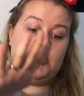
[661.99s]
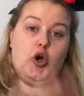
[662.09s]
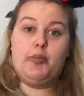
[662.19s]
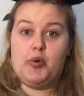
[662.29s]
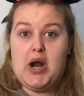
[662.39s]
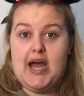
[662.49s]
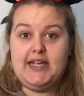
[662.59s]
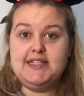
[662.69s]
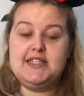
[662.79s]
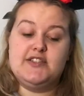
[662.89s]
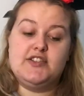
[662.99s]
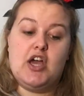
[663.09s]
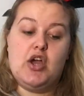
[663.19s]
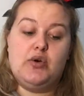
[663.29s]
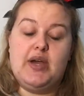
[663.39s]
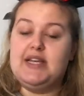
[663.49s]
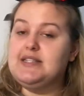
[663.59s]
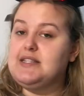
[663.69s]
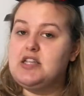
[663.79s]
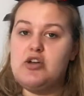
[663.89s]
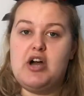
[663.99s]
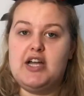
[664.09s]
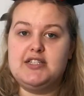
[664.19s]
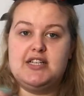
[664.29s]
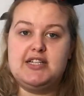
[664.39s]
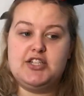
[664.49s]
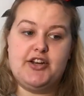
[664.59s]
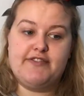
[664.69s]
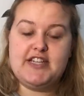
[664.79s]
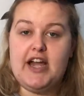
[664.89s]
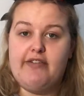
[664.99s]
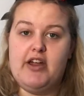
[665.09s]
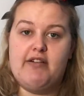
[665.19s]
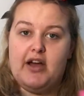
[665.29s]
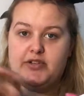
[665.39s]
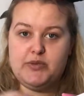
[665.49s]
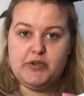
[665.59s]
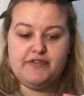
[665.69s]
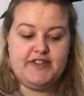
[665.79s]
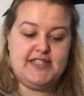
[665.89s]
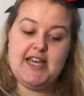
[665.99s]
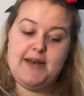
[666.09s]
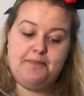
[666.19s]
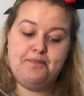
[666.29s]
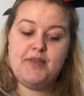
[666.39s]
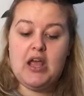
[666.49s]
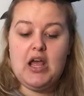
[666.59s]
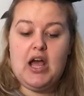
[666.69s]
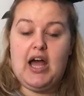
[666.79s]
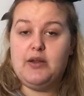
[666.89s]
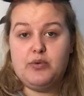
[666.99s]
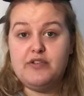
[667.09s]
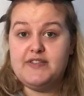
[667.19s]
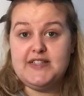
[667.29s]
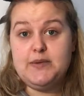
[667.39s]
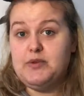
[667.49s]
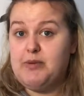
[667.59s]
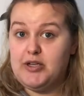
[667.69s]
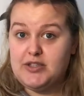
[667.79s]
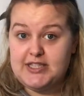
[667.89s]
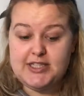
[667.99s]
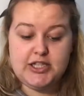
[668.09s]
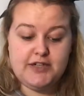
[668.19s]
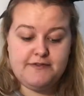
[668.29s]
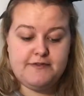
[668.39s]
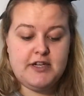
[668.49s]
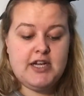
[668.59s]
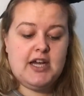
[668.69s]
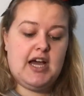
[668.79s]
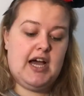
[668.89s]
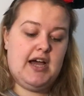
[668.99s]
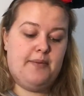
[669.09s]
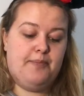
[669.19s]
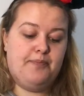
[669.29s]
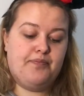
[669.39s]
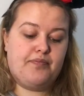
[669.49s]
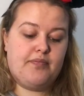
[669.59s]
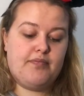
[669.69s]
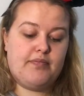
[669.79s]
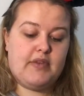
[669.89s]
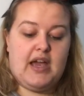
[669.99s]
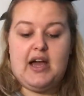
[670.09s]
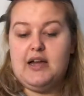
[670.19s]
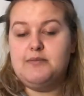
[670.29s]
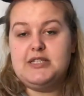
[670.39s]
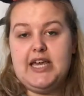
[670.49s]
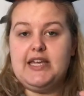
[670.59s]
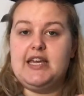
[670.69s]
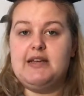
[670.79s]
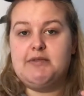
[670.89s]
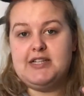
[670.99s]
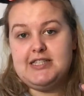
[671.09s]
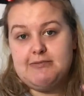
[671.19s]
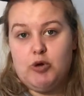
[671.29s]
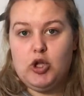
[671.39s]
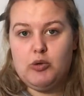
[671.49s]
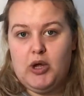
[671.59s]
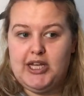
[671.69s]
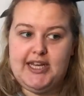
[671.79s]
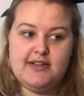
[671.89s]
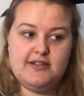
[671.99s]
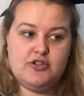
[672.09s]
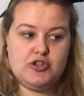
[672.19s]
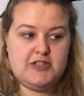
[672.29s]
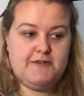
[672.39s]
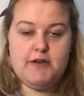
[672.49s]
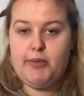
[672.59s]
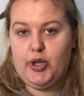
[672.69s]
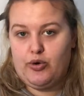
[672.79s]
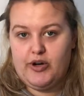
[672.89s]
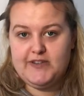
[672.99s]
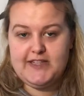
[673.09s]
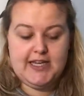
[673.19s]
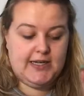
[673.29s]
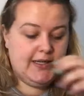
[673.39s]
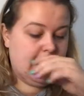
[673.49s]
upright, so it's so handy. I don't have to carry it around. It will fit in, and it will fit in with my other stuff. I'm taking my smaller wallet just to fit my euros in,